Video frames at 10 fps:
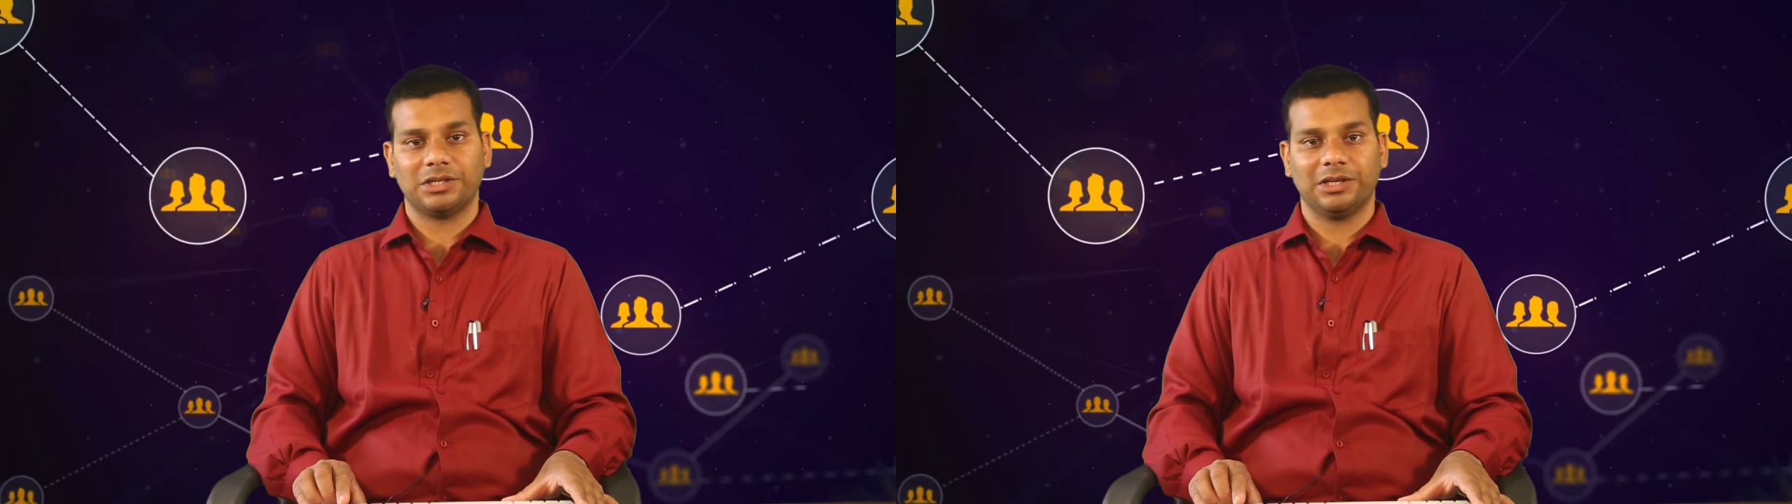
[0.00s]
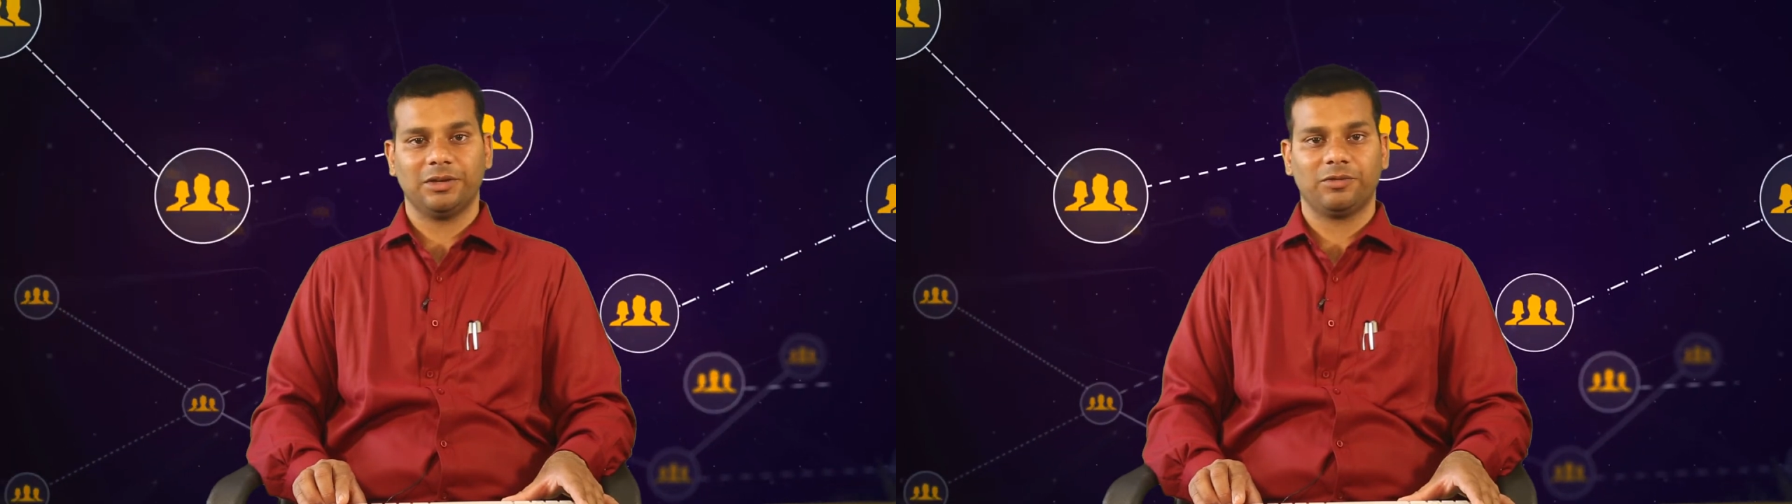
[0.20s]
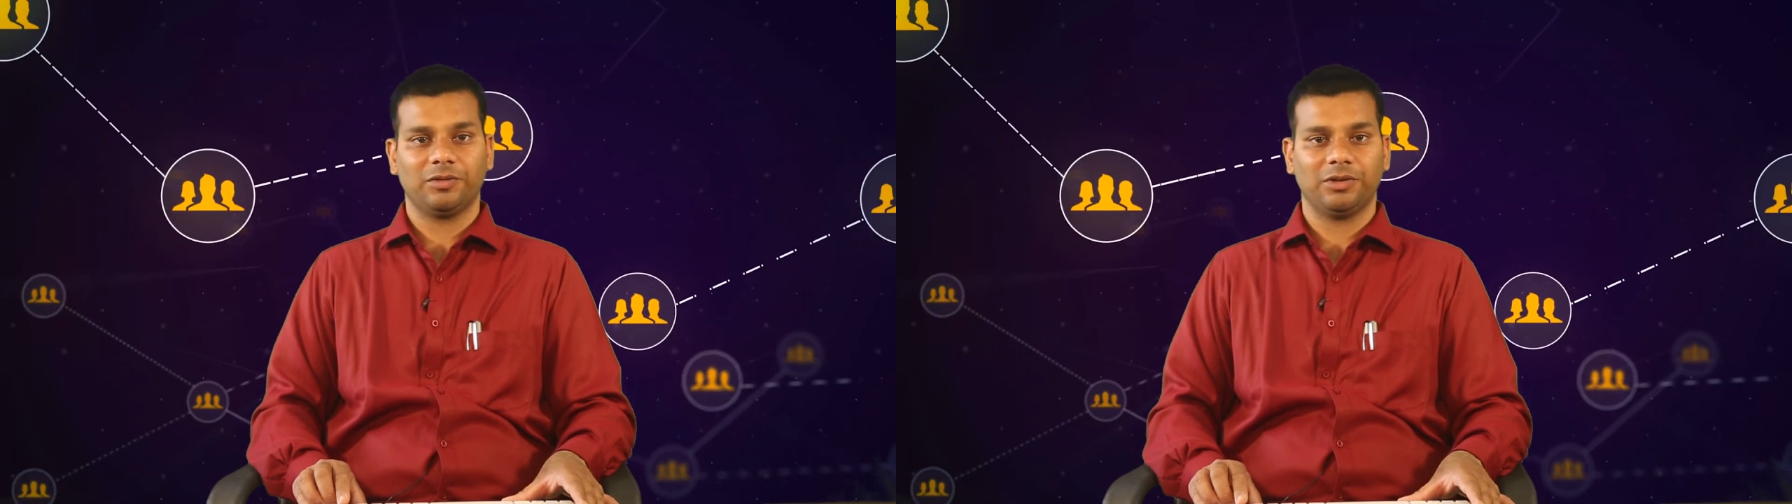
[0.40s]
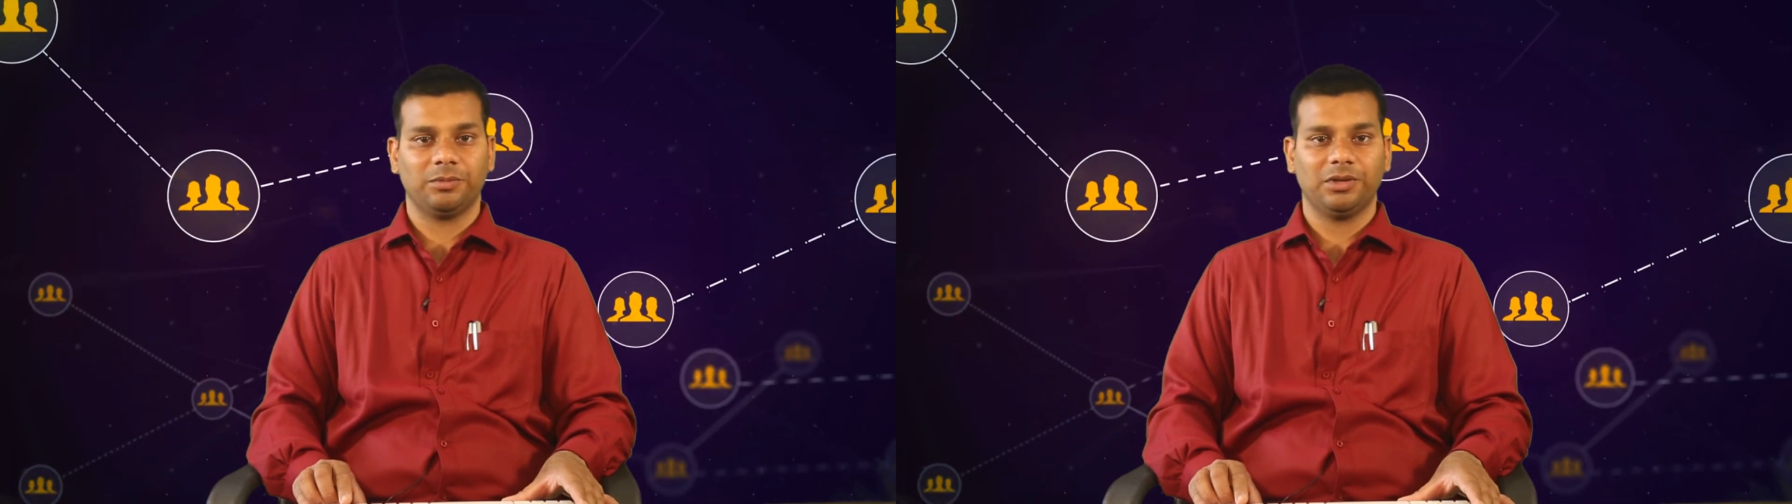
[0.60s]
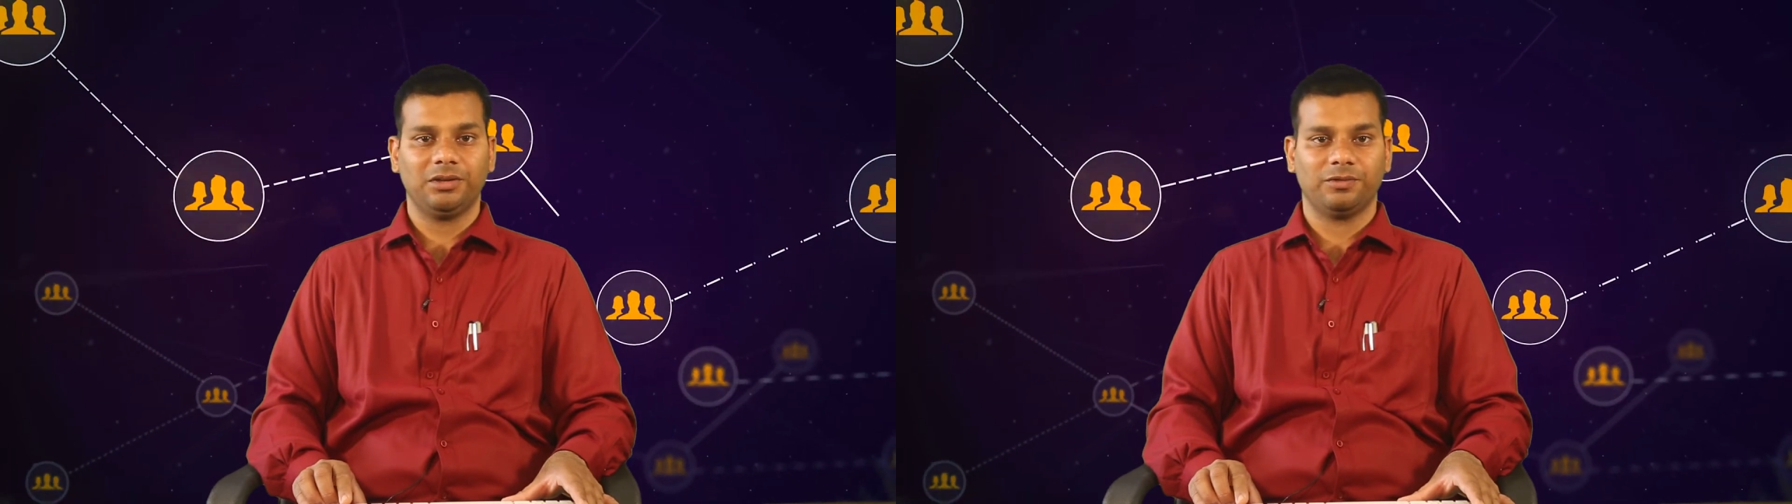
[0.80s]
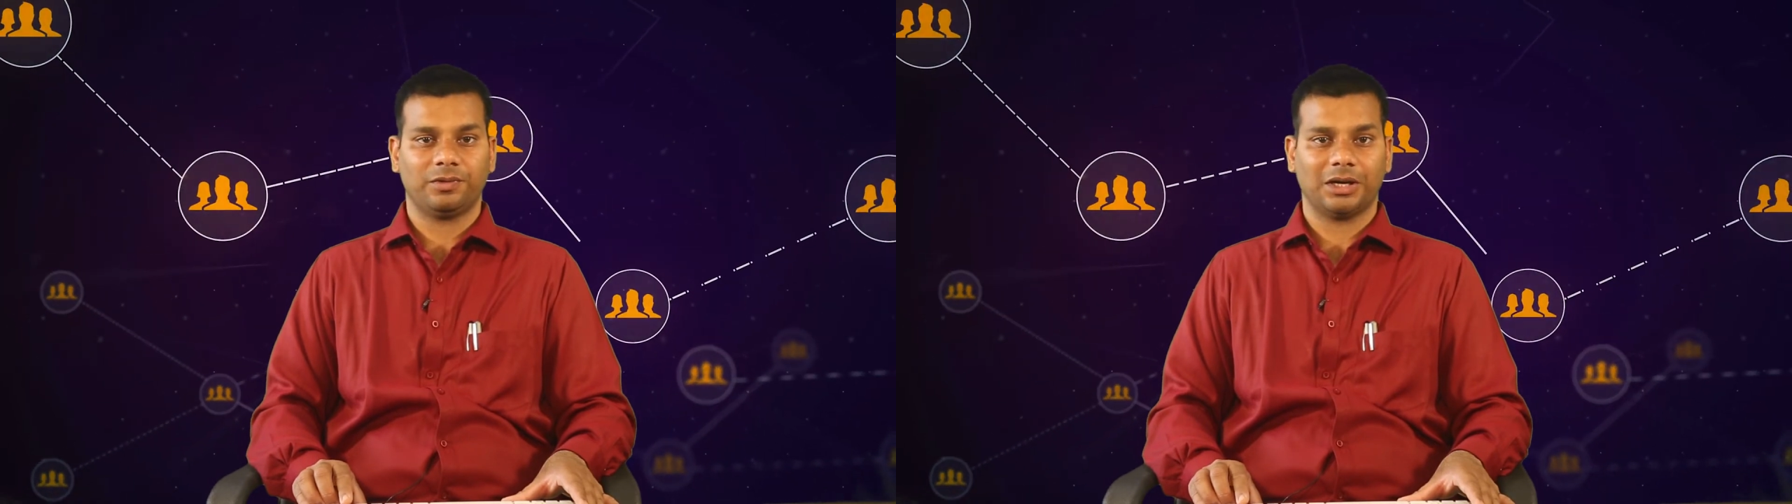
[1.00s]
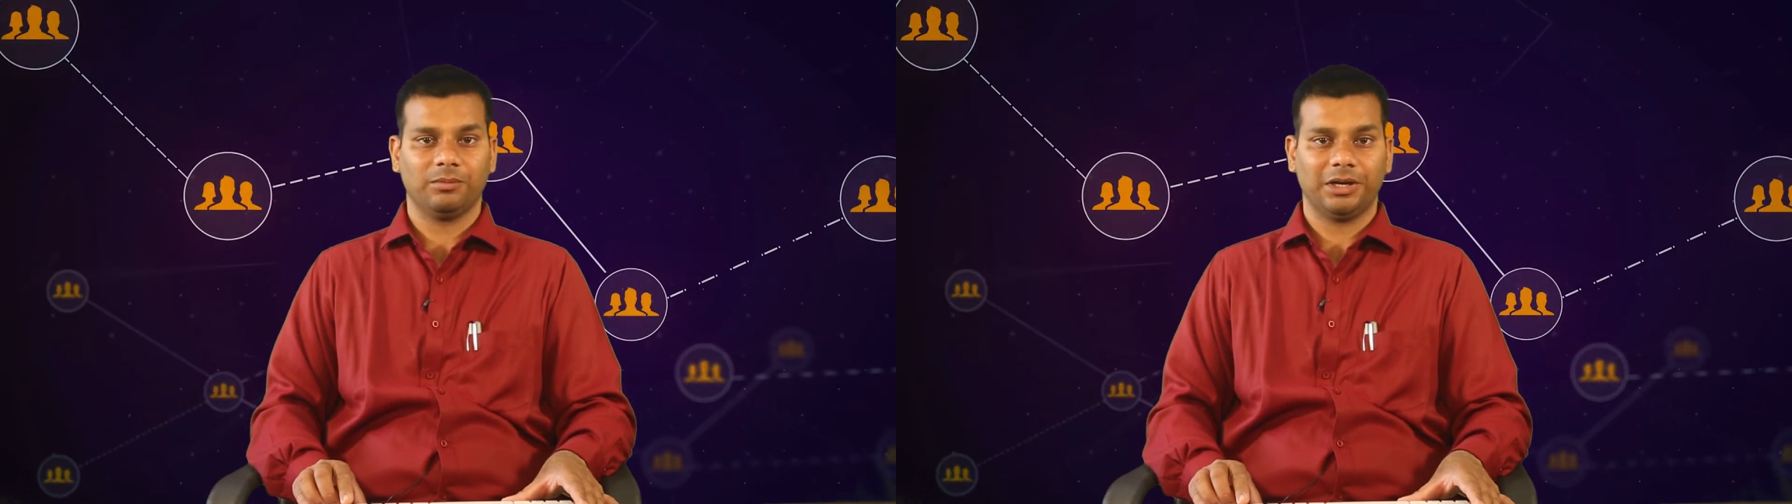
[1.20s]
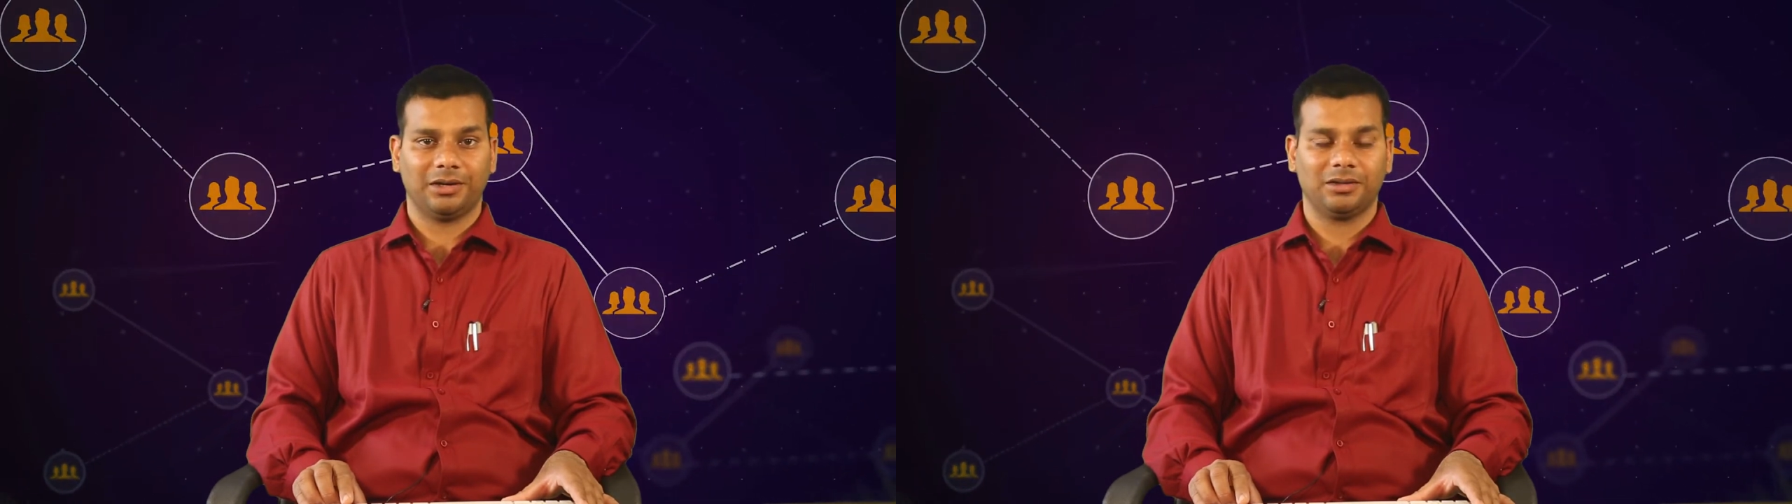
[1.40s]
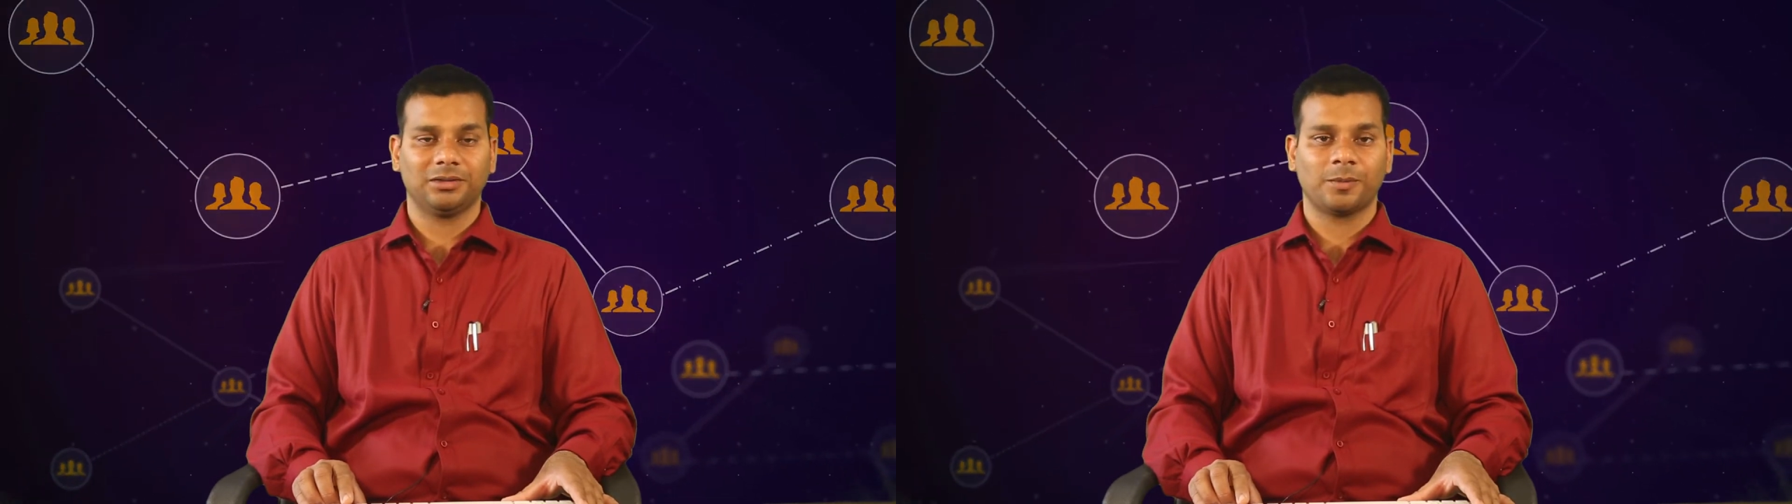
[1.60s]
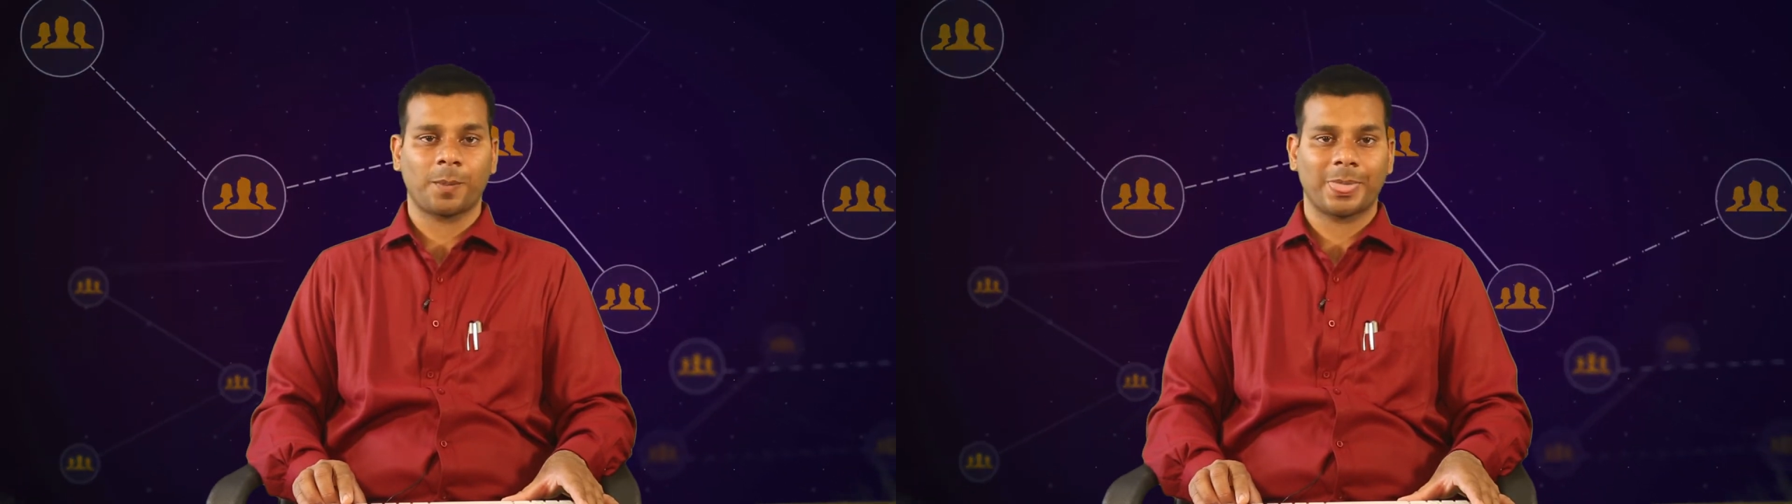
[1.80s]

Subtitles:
delivery will be far better.